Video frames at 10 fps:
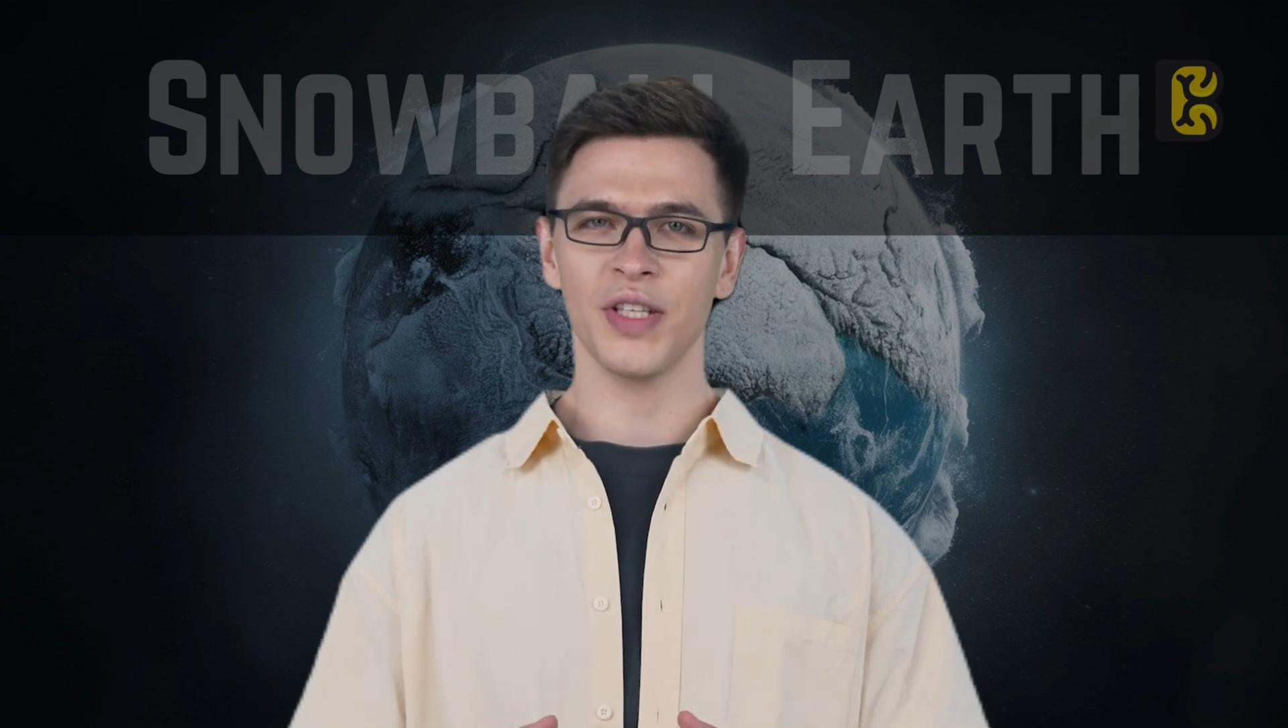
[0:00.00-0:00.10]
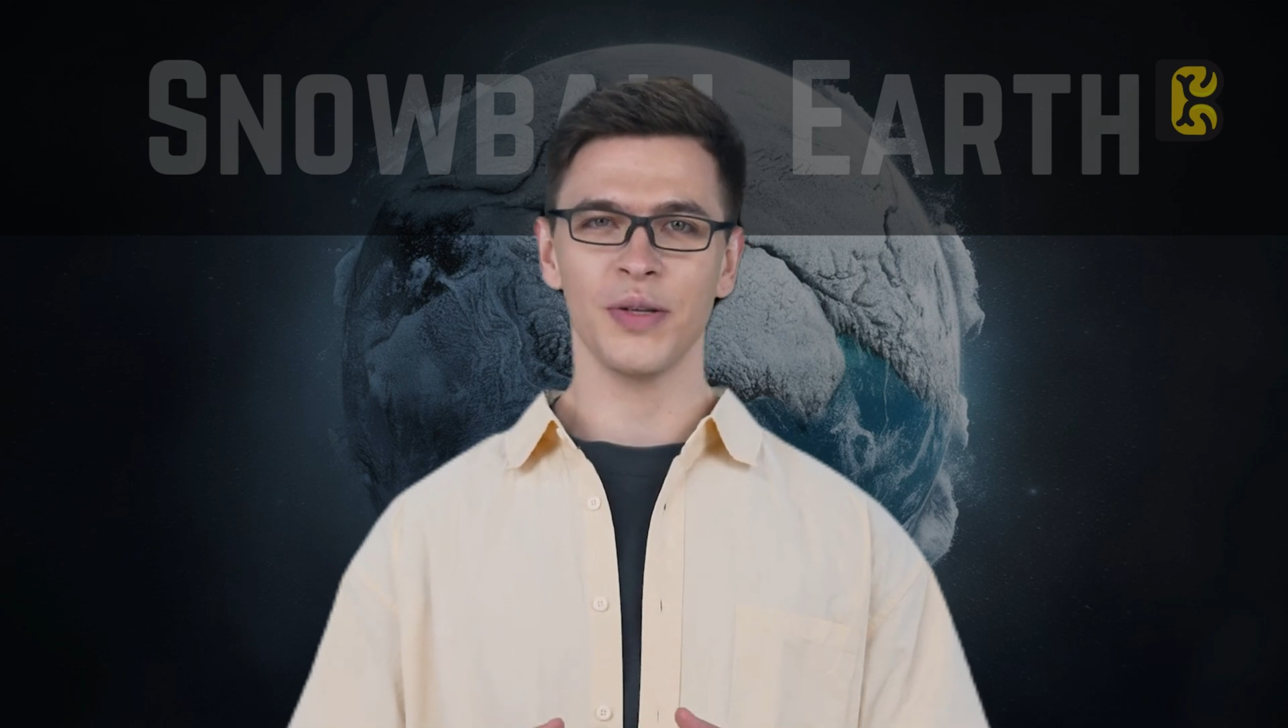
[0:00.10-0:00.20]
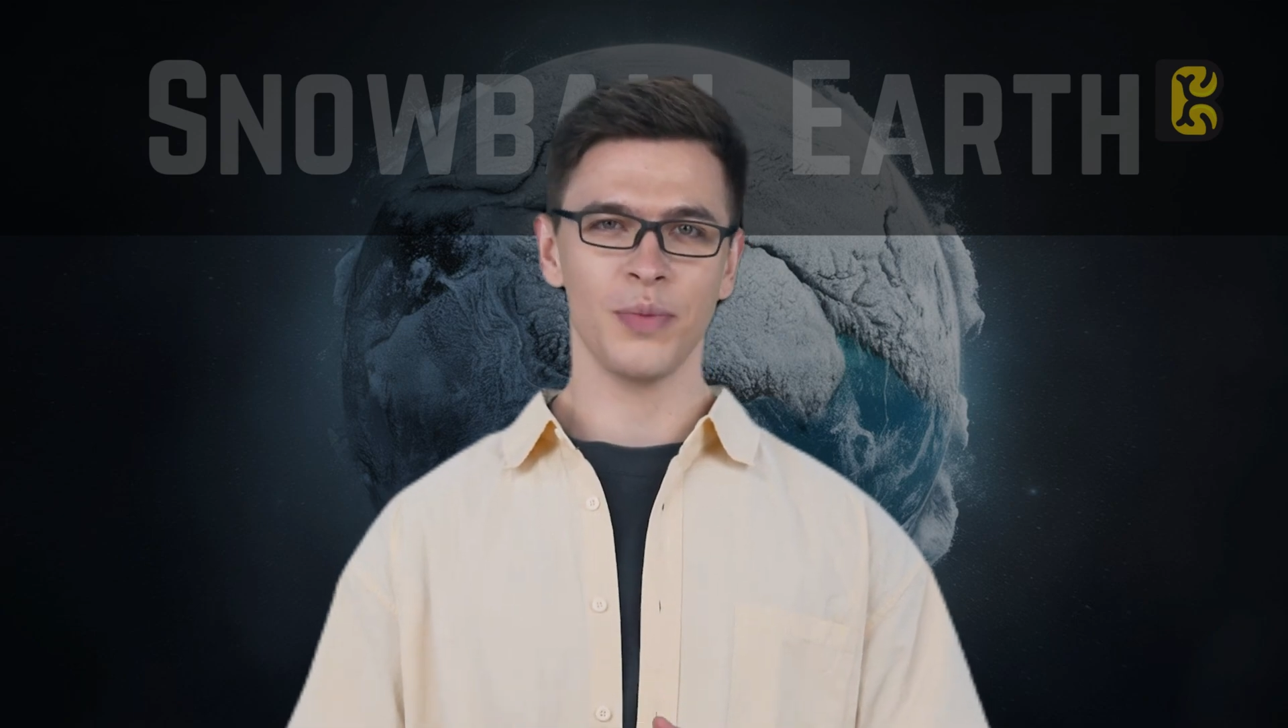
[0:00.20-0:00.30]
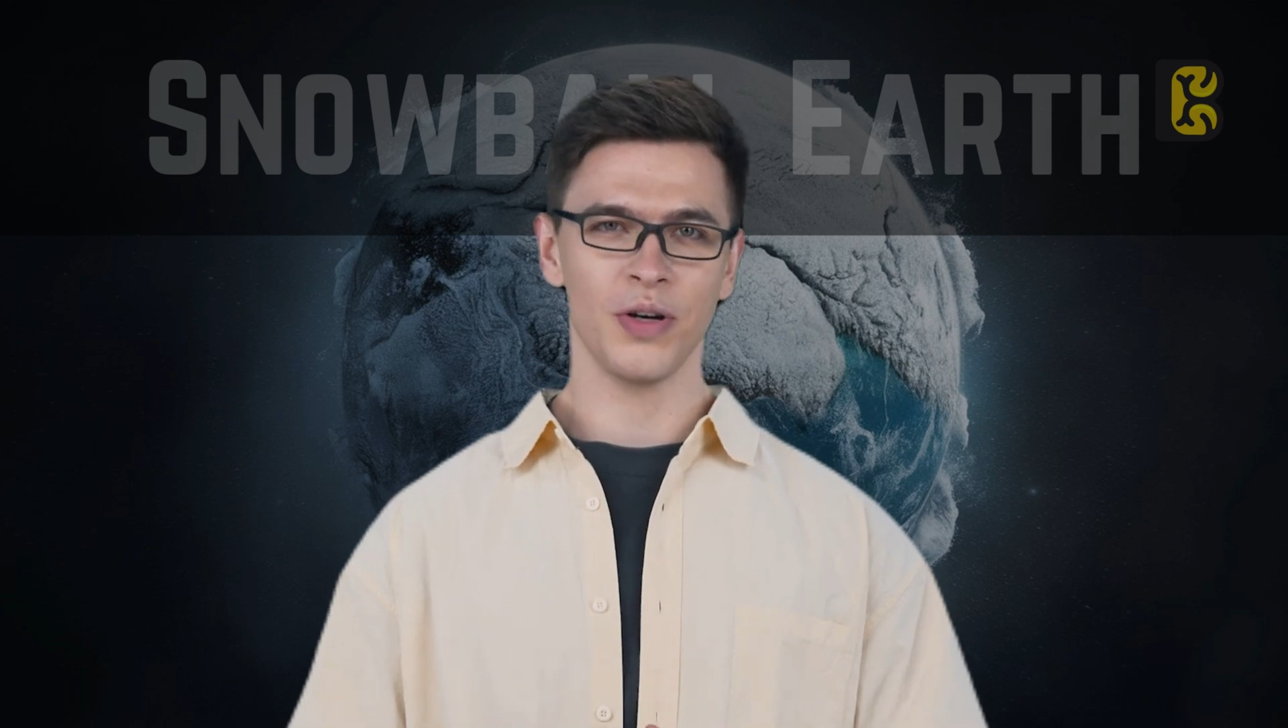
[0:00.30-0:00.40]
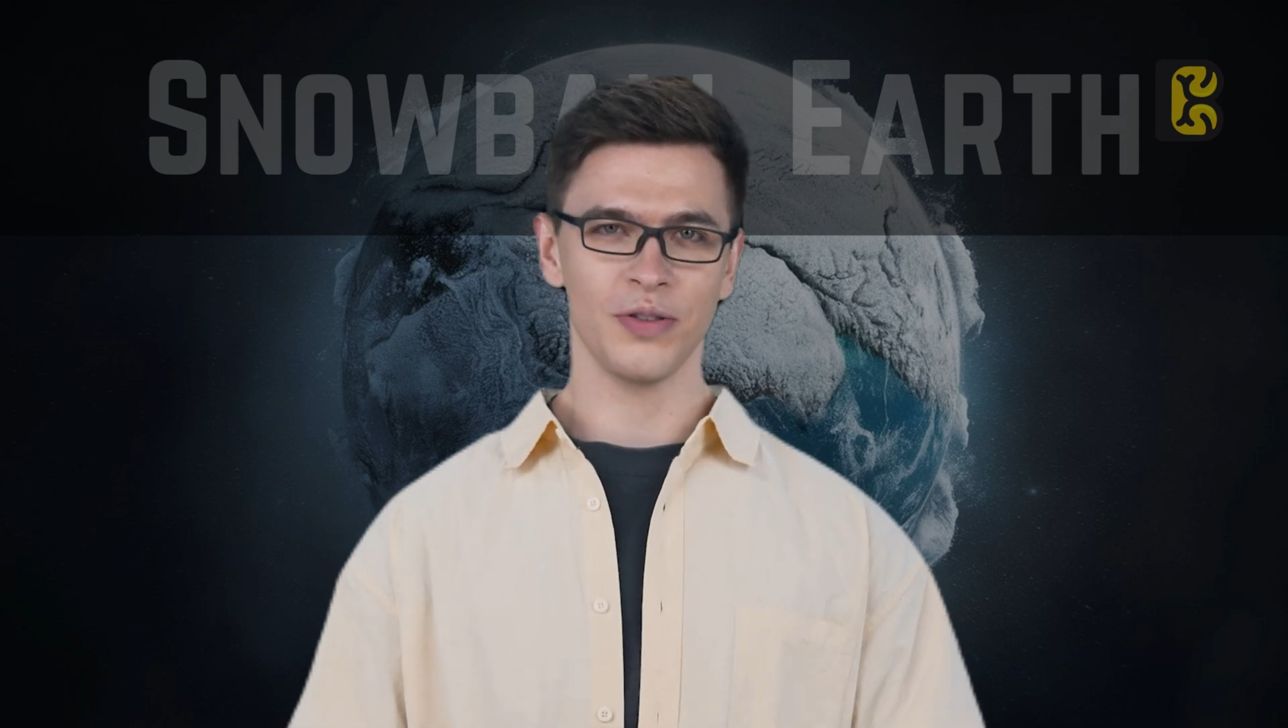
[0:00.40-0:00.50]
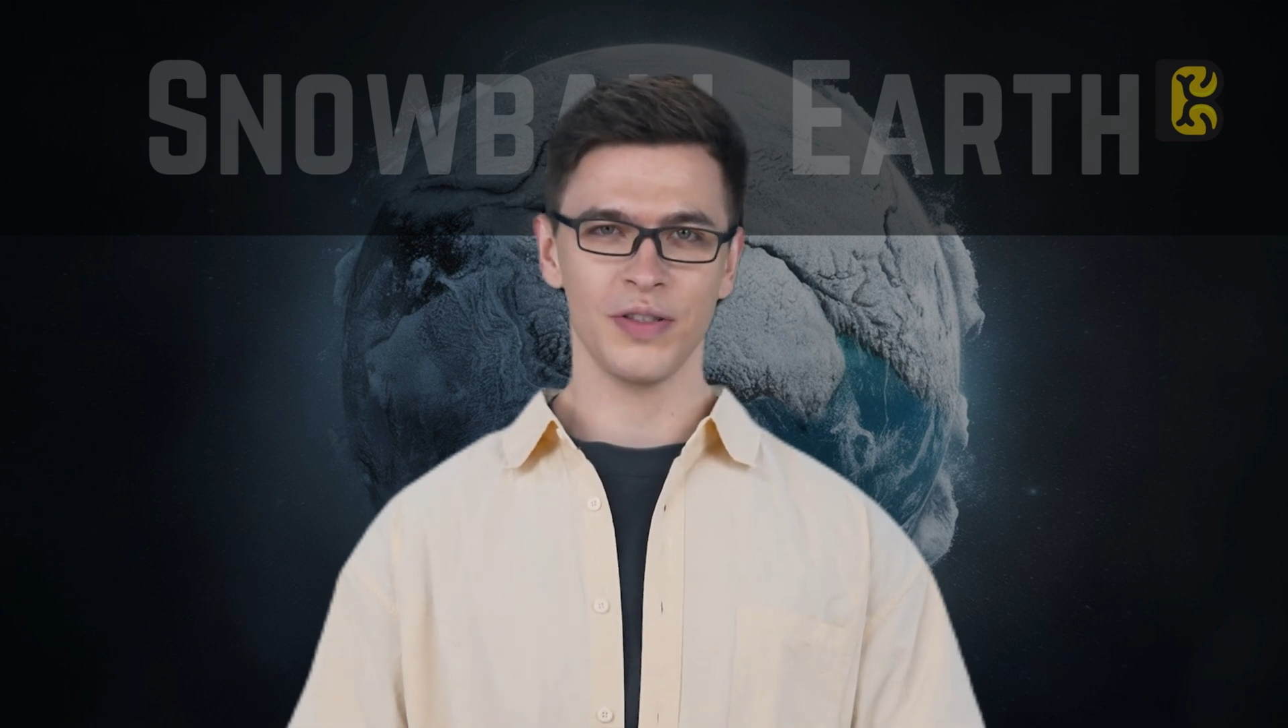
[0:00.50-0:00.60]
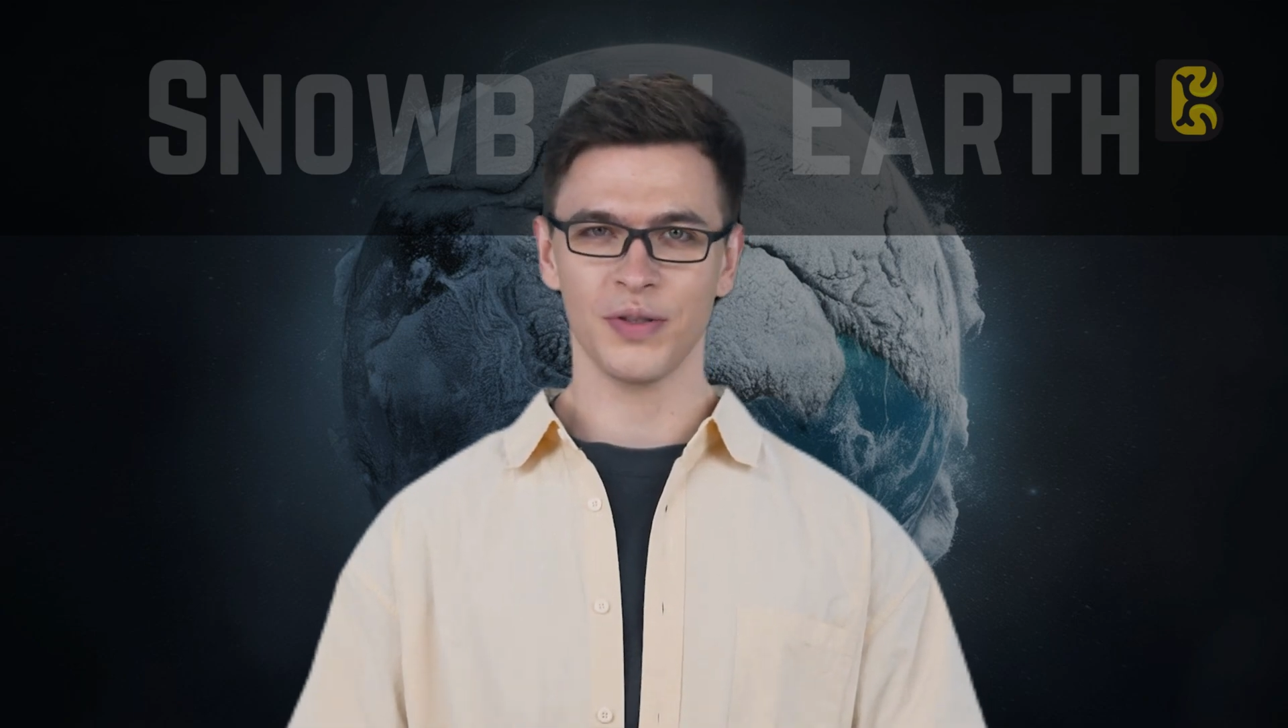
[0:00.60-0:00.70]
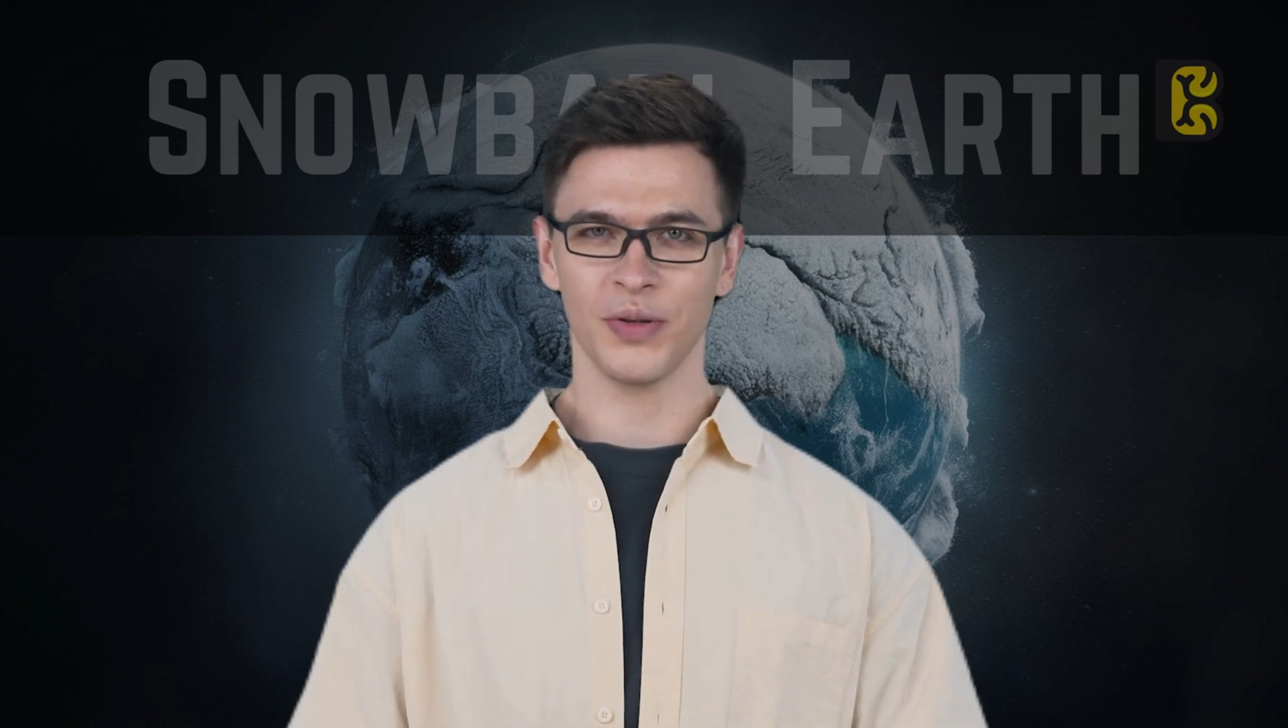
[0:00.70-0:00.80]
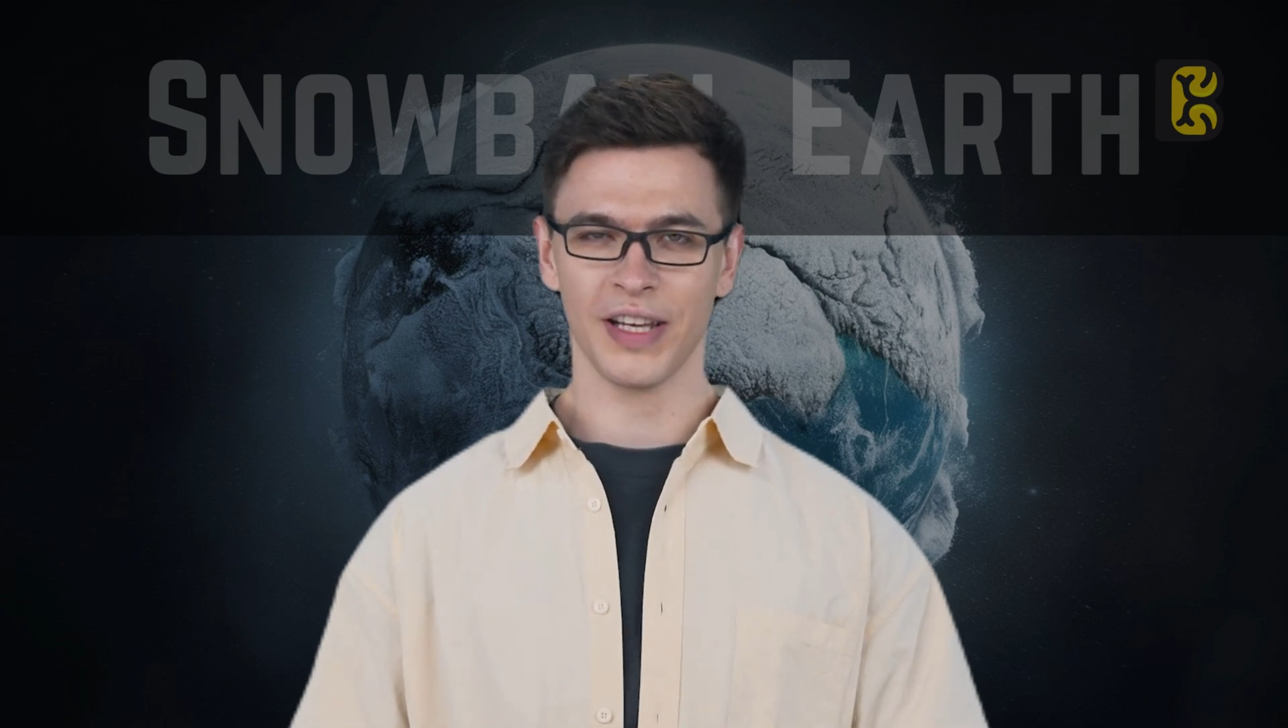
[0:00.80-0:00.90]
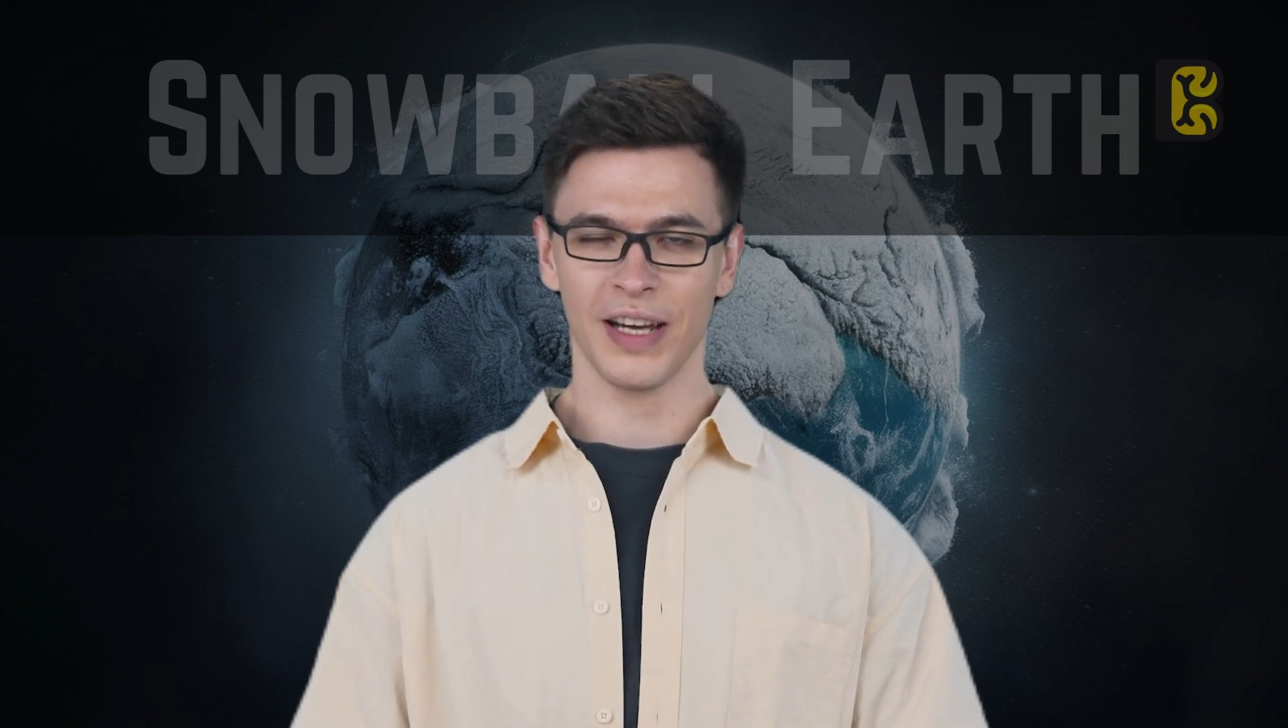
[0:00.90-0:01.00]

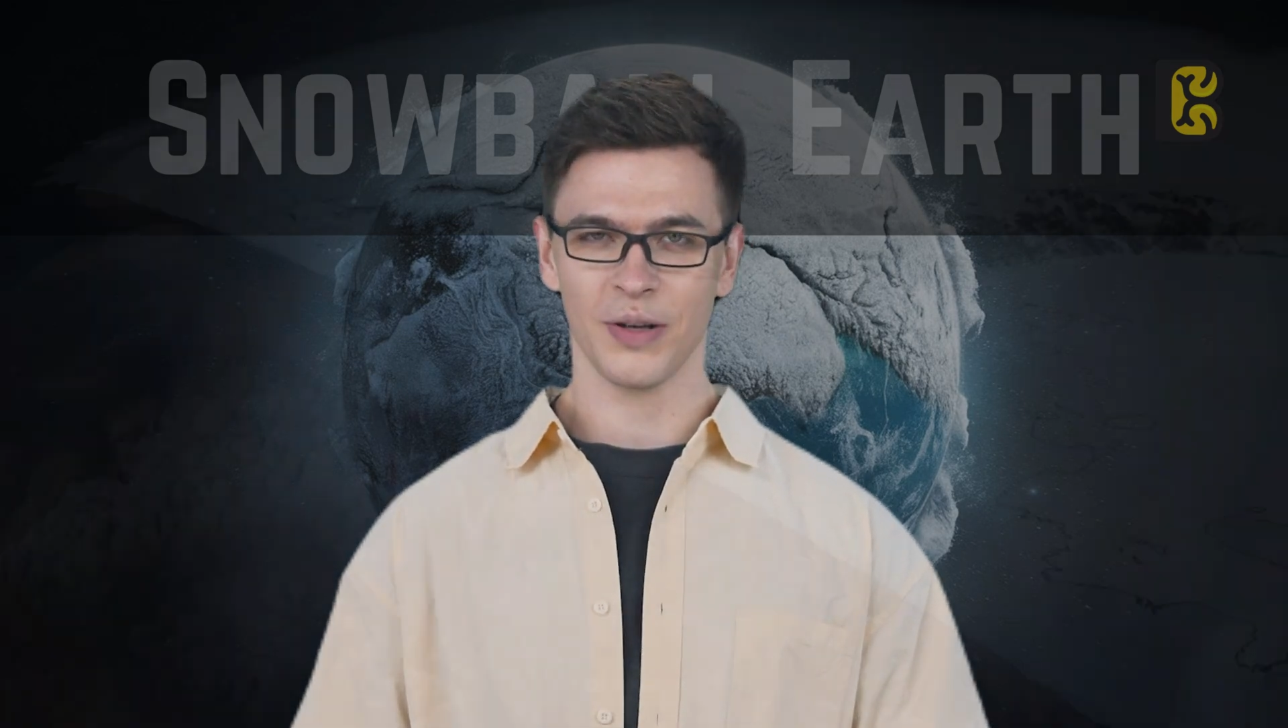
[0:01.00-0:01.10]
Neoproterozoic era